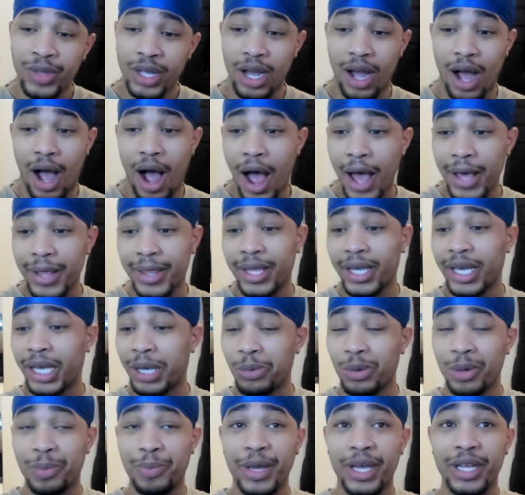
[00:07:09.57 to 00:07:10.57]
I think it
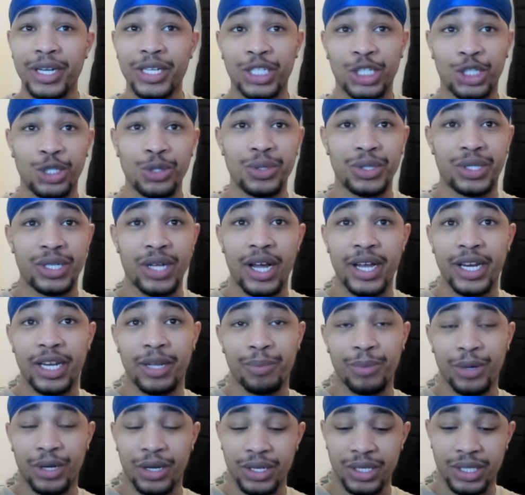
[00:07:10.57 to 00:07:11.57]
would be an astute signing,
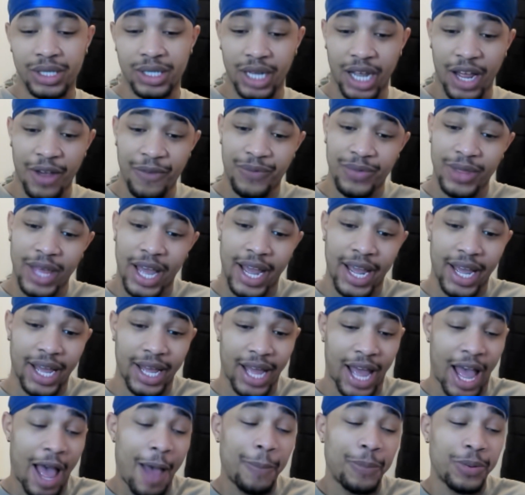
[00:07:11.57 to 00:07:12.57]
because if that
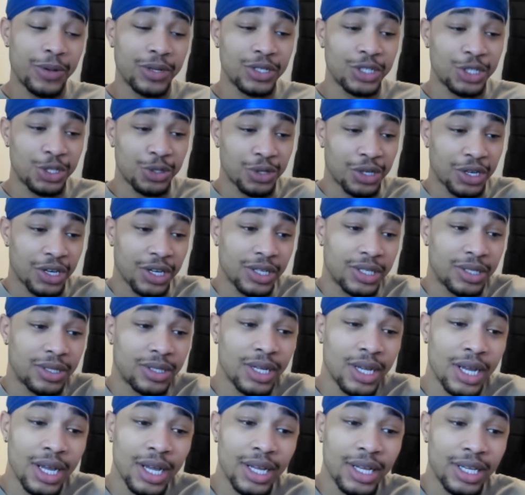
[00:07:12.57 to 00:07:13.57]
happens, you could,
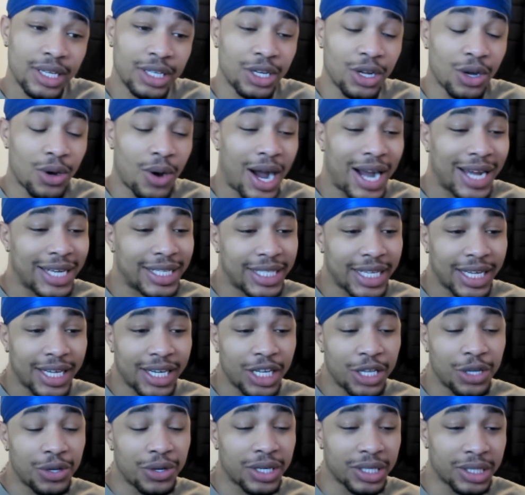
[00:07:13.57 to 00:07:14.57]
ideally
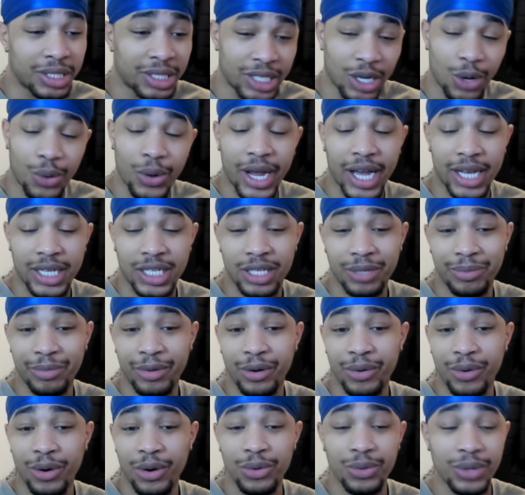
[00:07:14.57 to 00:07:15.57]
you could sell
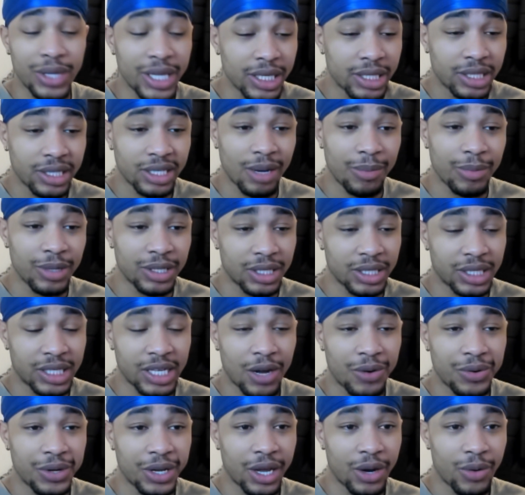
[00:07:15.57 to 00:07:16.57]
Casemiro this summer to
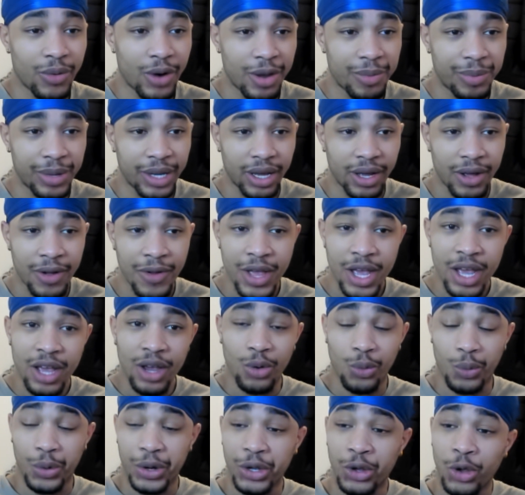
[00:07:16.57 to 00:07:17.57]
Saudi Arabia,
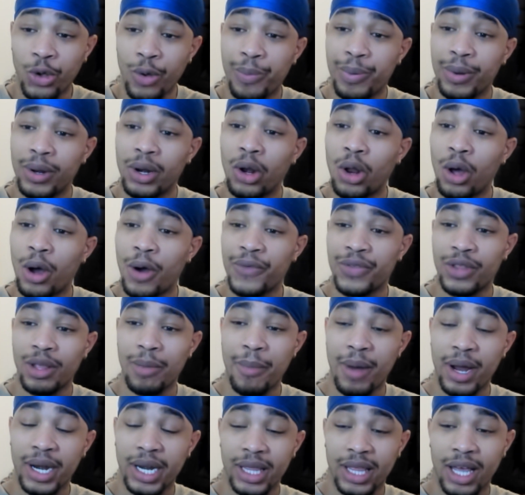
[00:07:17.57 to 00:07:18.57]
recoup a lot of the
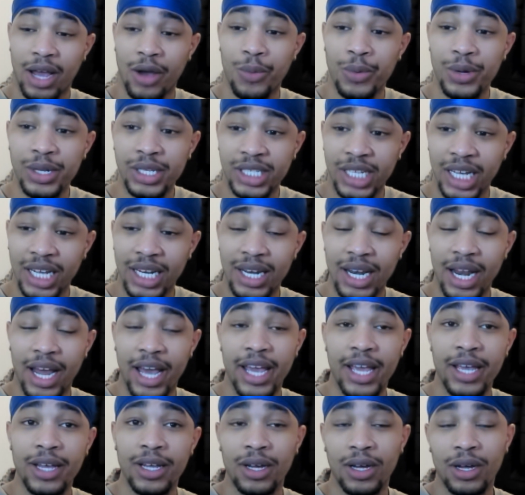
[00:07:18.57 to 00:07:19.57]
money that we did
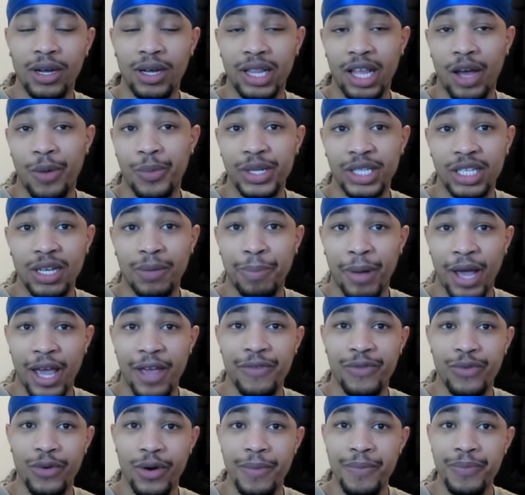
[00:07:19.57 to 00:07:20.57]
pay
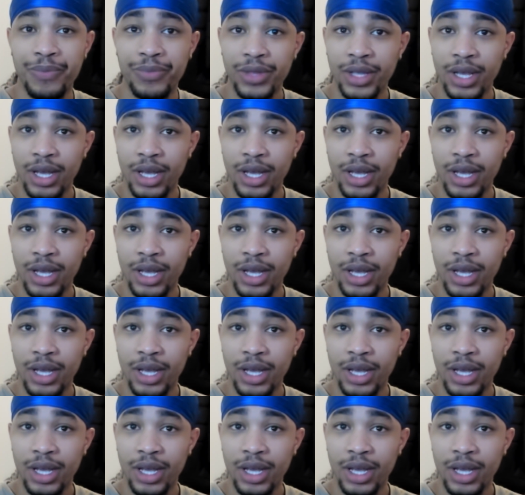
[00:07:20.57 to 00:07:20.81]
for him